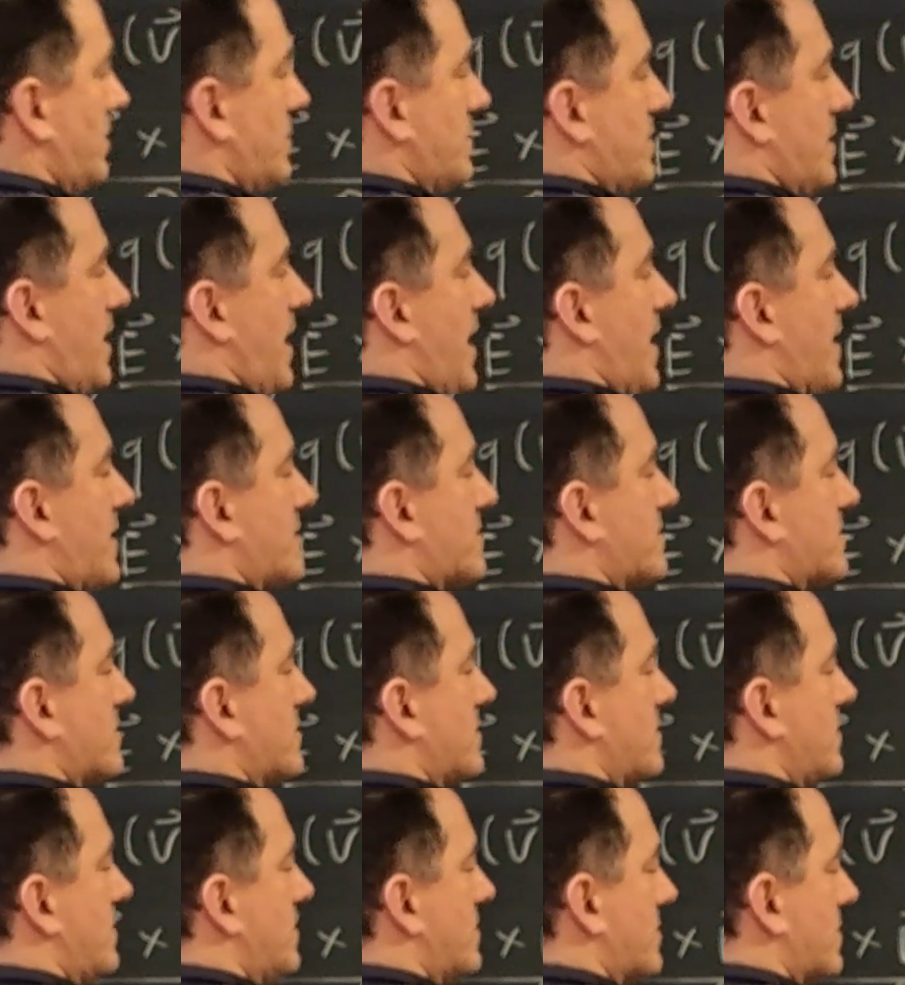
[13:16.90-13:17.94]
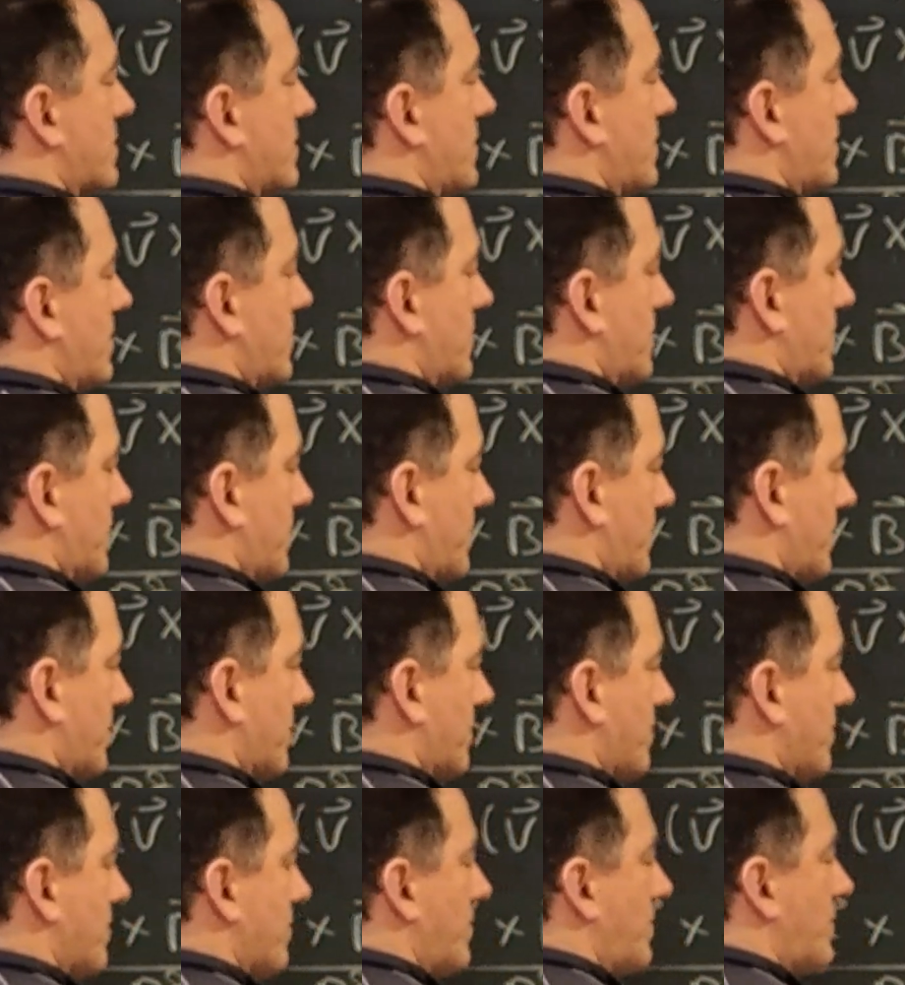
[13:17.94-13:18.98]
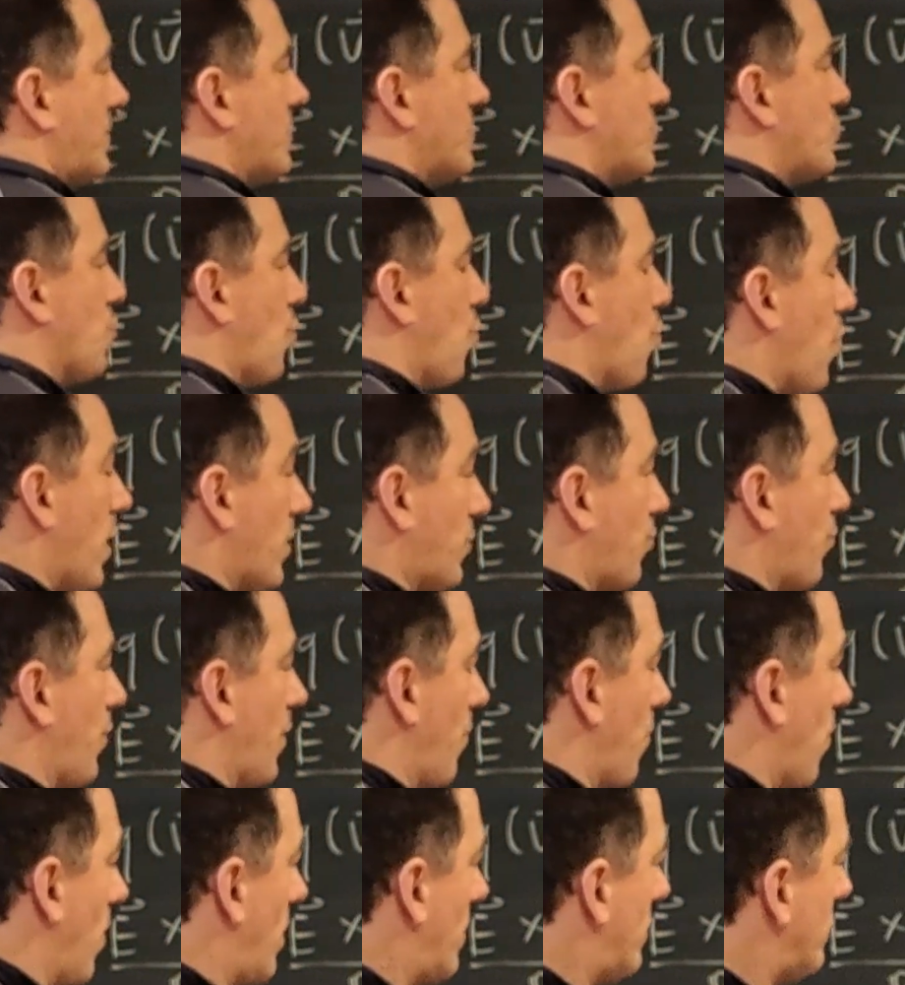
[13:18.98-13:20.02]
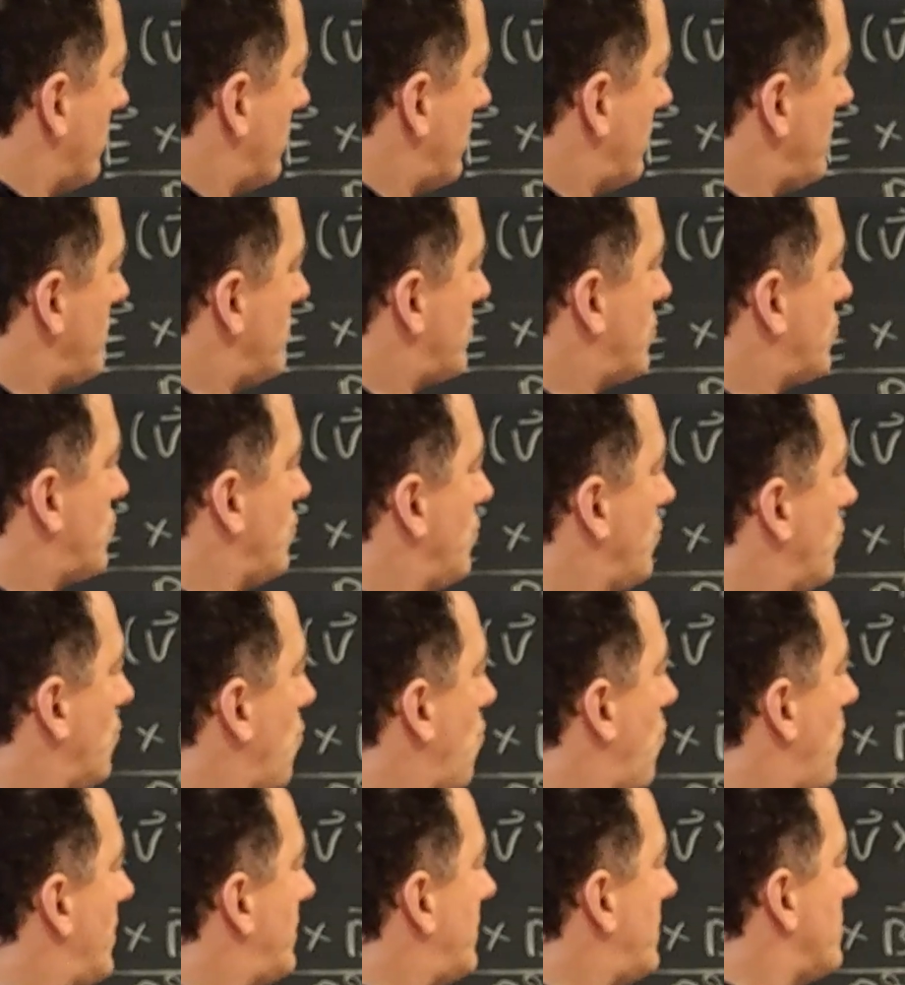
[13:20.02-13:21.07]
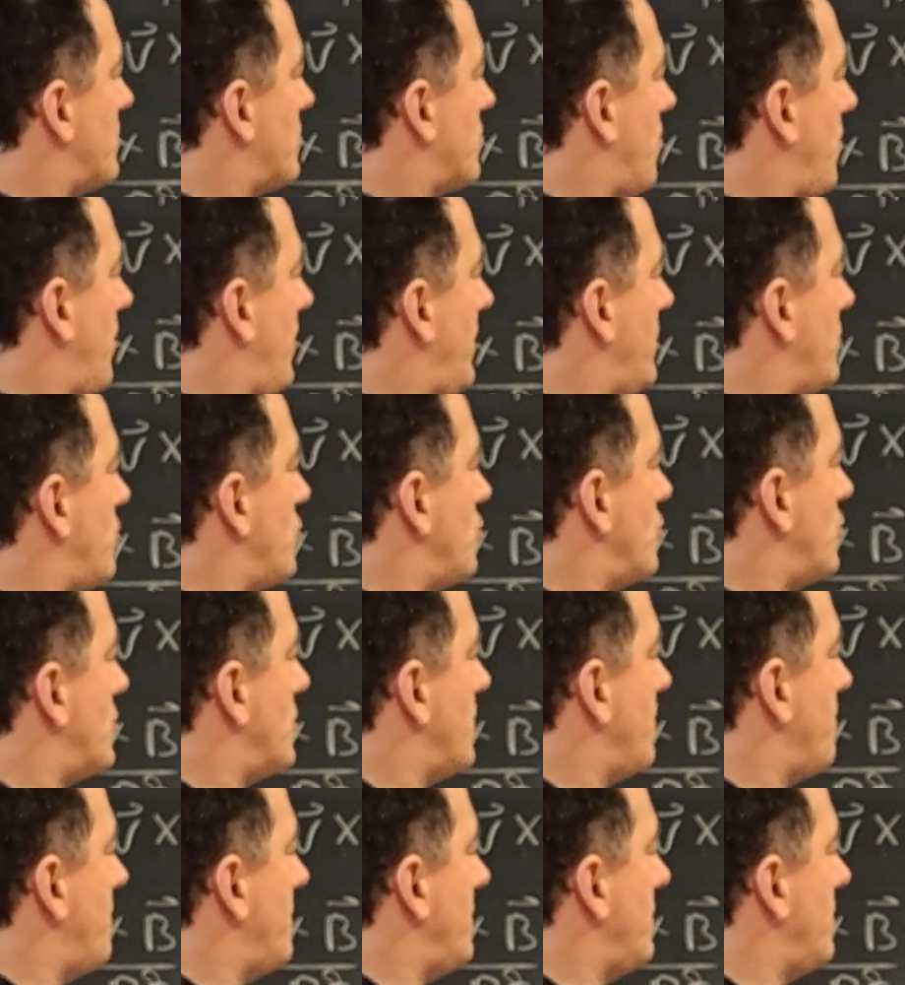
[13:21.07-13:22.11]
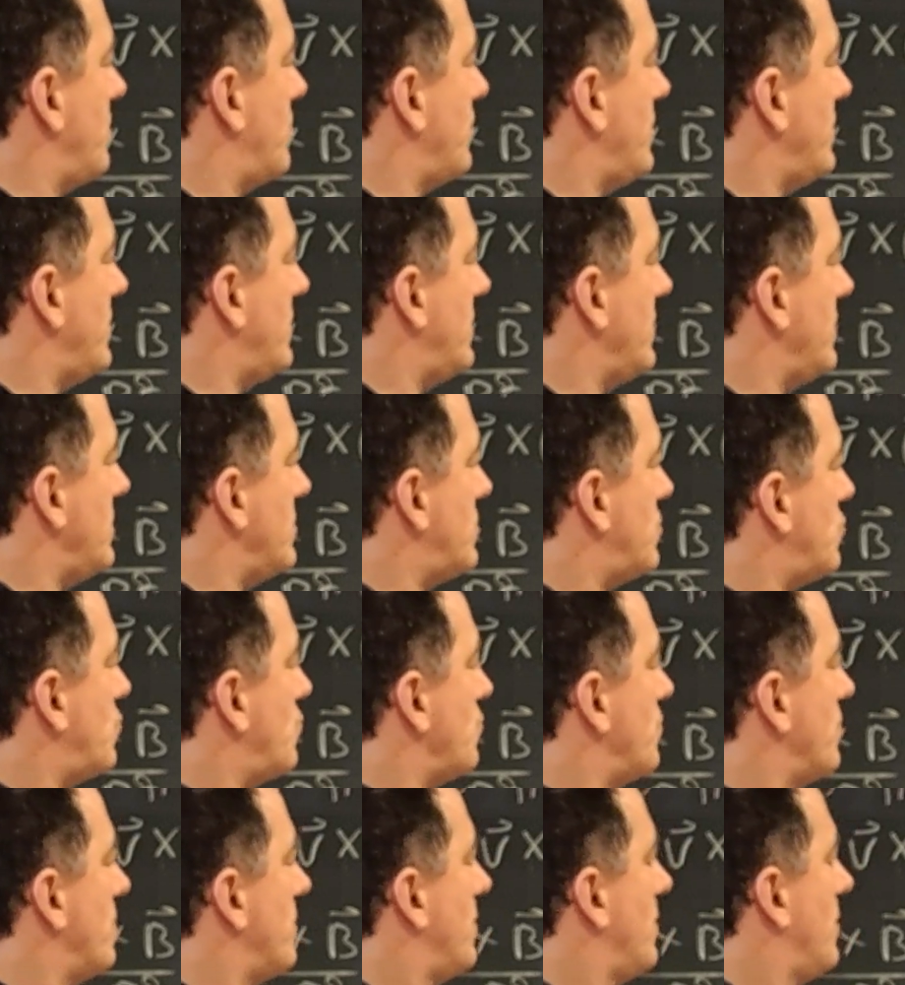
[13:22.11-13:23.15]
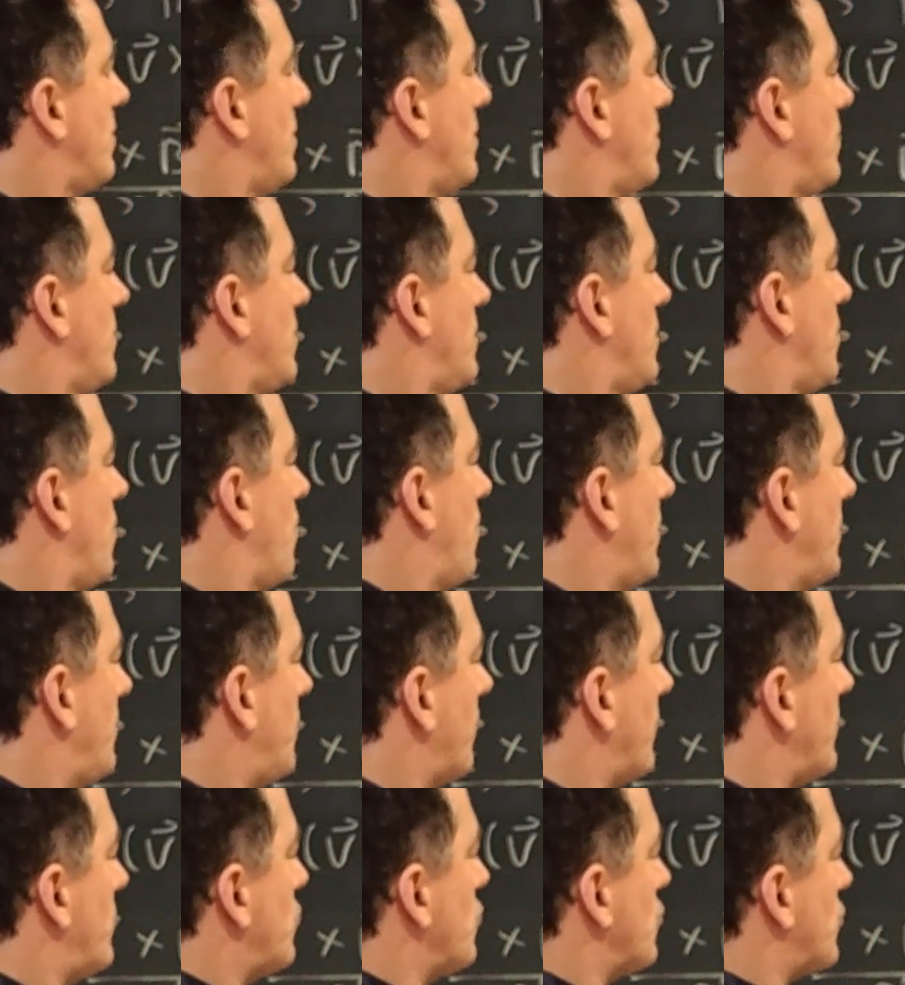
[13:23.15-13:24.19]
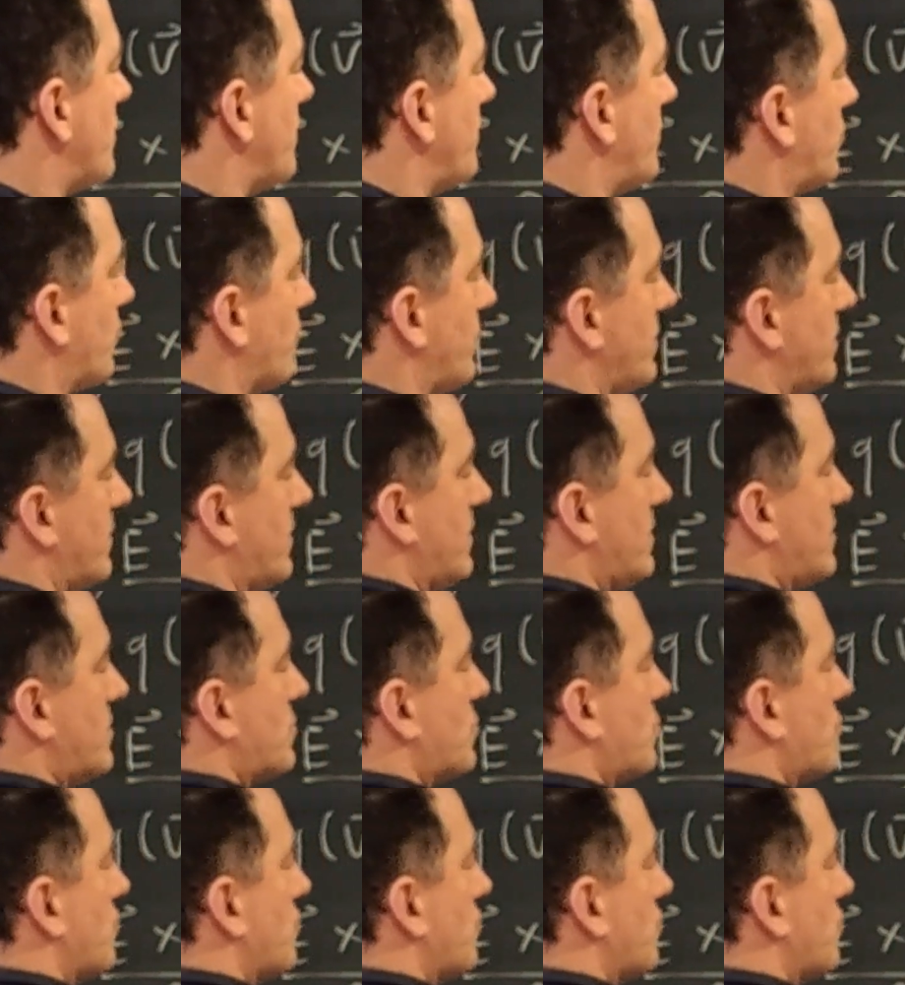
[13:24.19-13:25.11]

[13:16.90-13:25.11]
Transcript: in x is here. So what we want is to know what is the relationship between these two. Well, the relationship between these